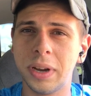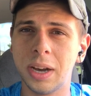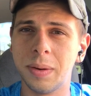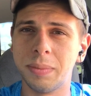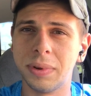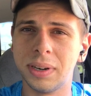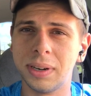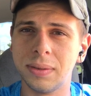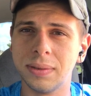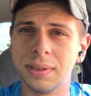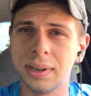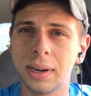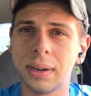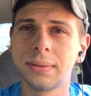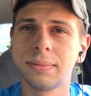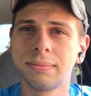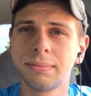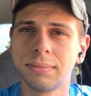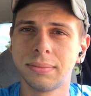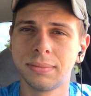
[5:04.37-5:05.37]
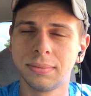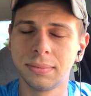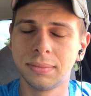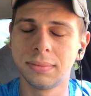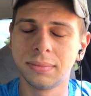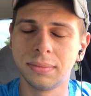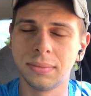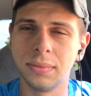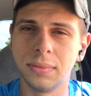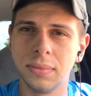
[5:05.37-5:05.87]
up and he was like,
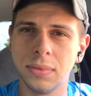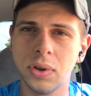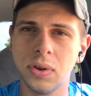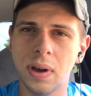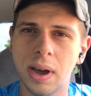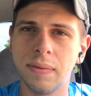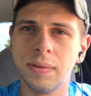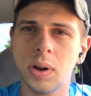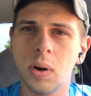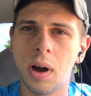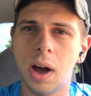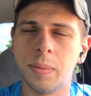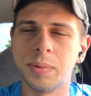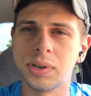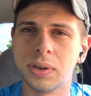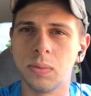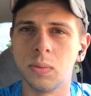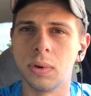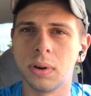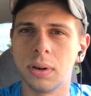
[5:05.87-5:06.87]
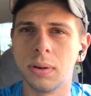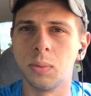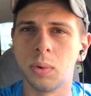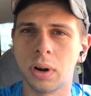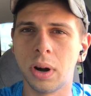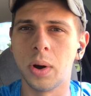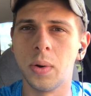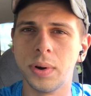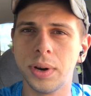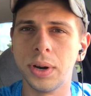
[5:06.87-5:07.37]
you have no option. We're
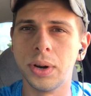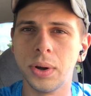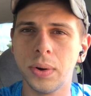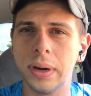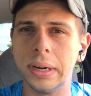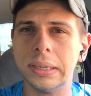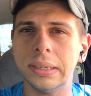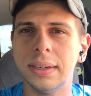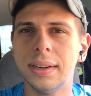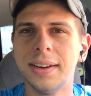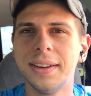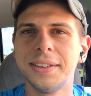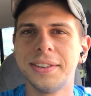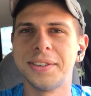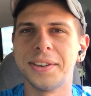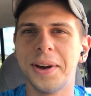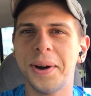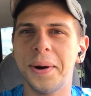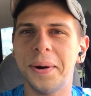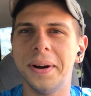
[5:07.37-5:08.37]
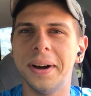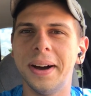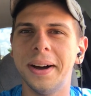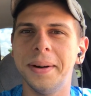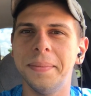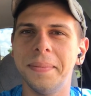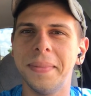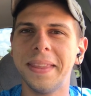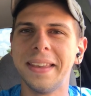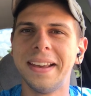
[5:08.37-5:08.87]
going to do it.
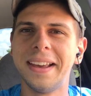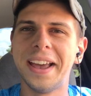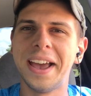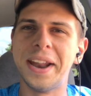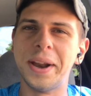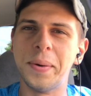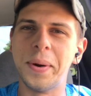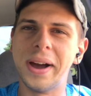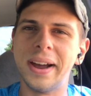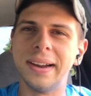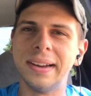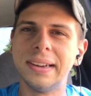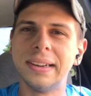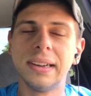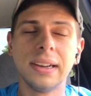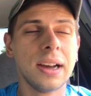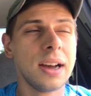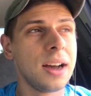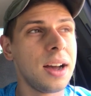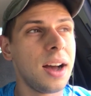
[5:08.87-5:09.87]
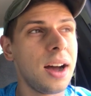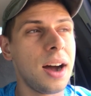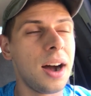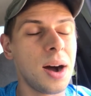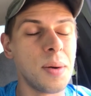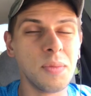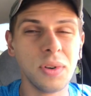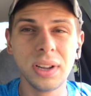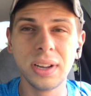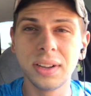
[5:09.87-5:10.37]
So anyway,
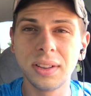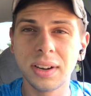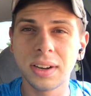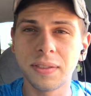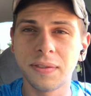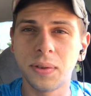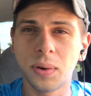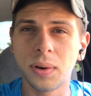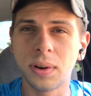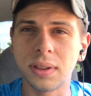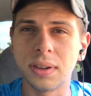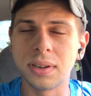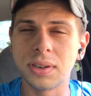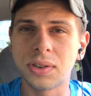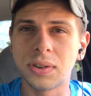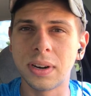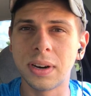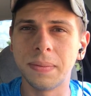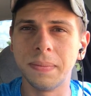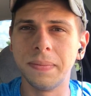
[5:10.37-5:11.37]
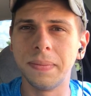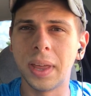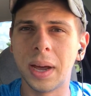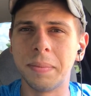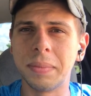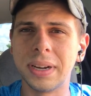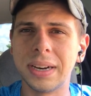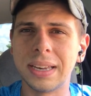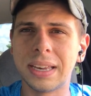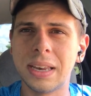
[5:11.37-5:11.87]
I'm really looking forward to this trip. I'm
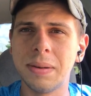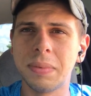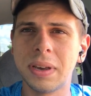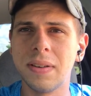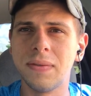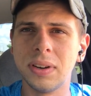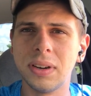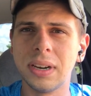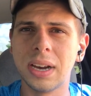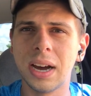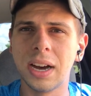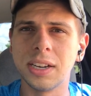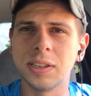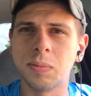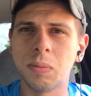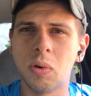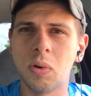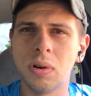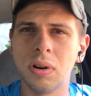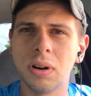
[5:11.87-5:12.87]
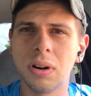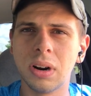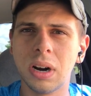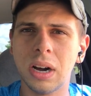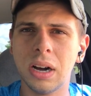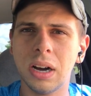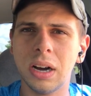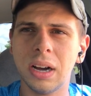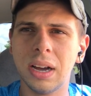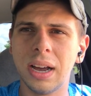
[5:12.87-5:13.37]
going to keep giving you guys more
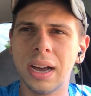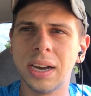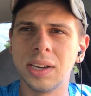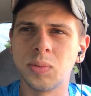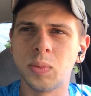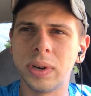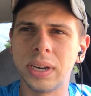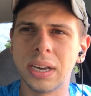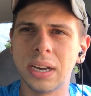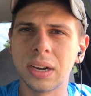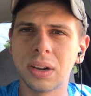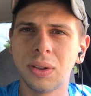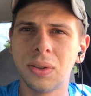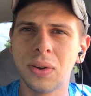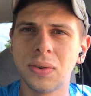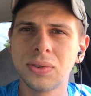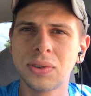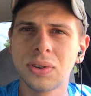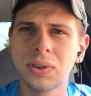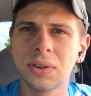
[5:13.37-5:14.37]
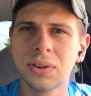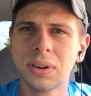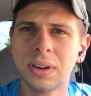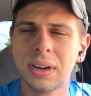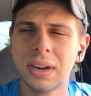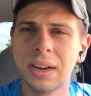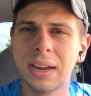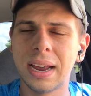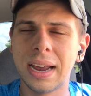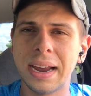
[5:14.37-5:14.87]
as we get closer.
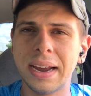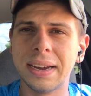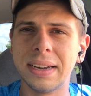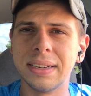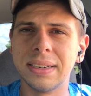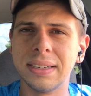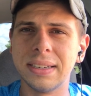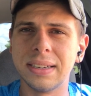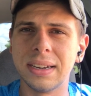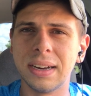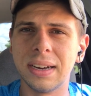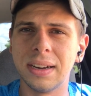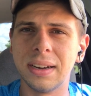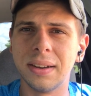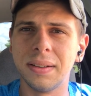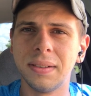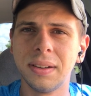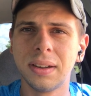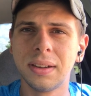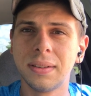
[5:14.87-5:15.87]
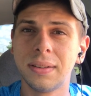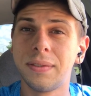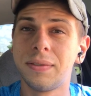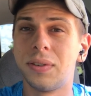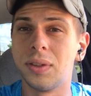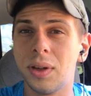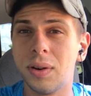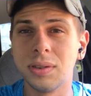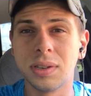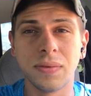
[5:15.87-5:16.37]
And for
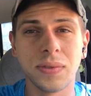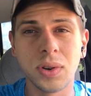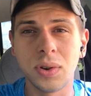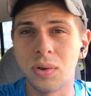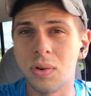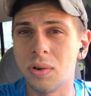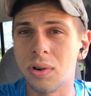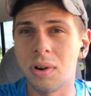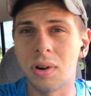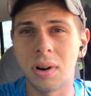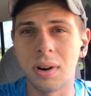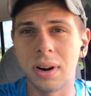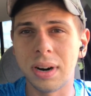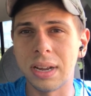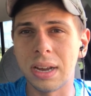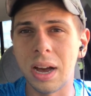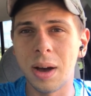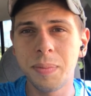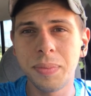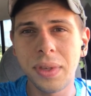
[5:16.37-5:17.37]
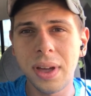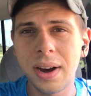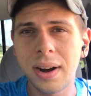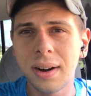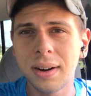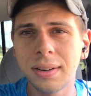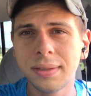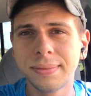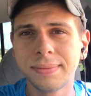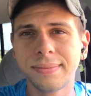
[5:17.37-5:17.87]
those of you who are already up
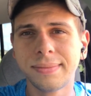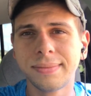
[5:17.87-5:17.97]
there,